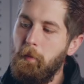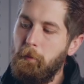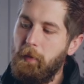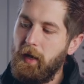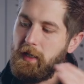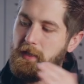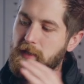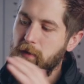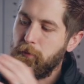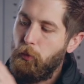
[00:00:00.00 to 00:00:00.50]

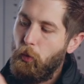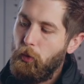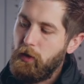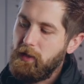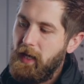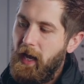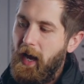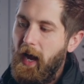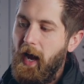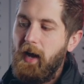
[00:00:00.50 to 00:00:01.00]
But it's
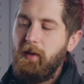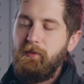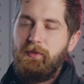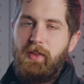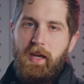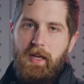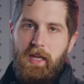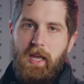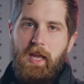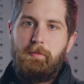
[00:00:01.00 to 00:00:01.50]
important to have
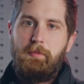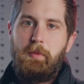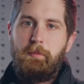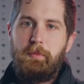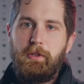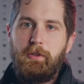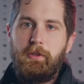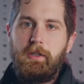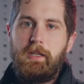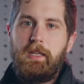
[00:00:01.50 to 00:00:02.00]
that
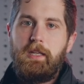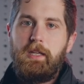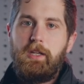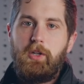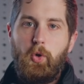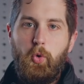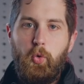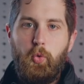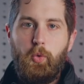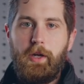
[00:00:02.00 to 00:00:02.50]

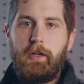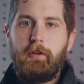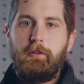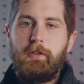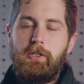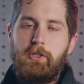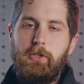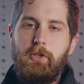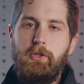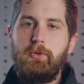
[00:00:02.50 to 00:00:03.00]
capability
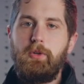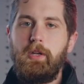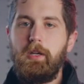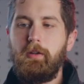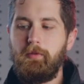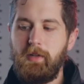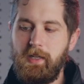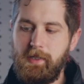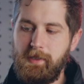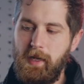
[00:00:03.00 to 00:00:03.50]
quickly so you
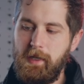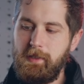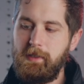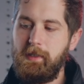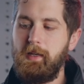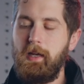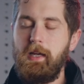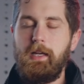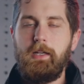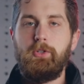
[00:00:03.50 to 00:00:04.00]
can
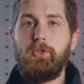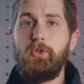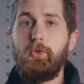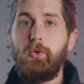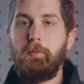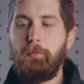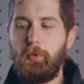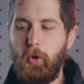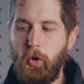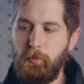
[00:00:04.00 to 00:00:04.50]
resuscitate and
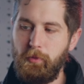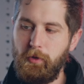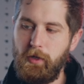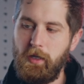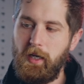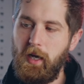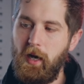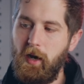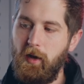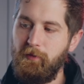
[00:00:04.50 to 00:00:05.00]
do
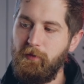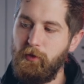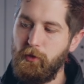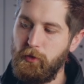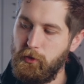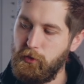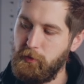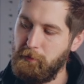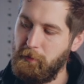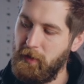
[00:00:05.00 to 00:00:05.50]
appropriate care for
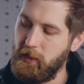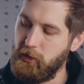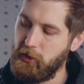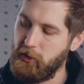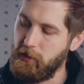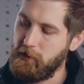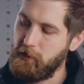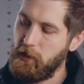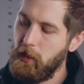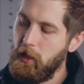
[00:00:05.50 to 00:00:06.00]
those
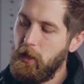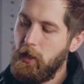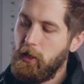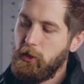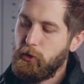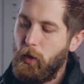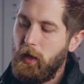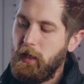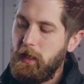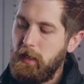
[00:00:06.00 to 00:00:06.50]
patients.
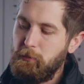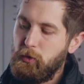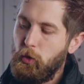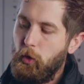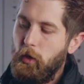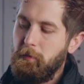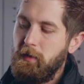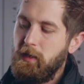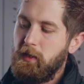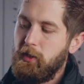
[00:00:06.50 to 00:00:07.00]
So I keep
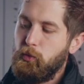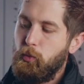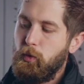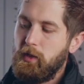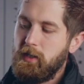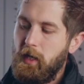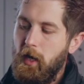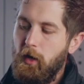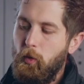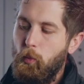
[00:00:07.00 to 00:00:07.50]
two on me. This
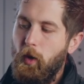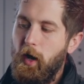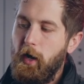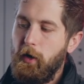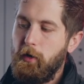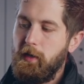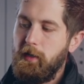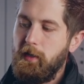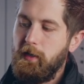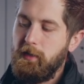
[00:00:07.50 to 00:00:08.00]
one's kind of
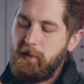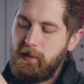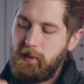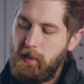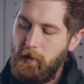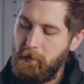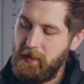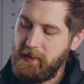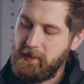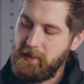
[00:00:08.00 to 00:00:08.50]
wired in. That's
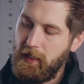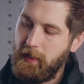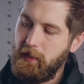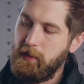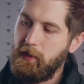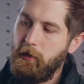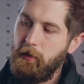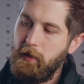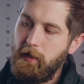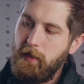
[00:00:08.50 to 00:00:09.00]
kind of my
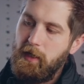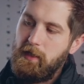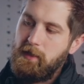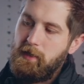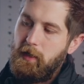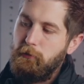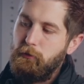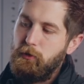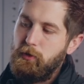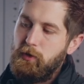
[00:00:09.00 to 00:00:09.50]
secondary in
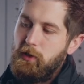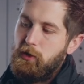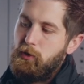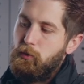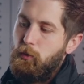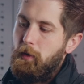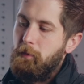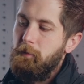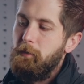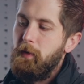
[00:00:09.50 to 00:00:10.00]
case I lose
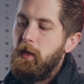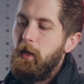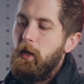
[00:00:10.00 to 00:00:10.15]
this one.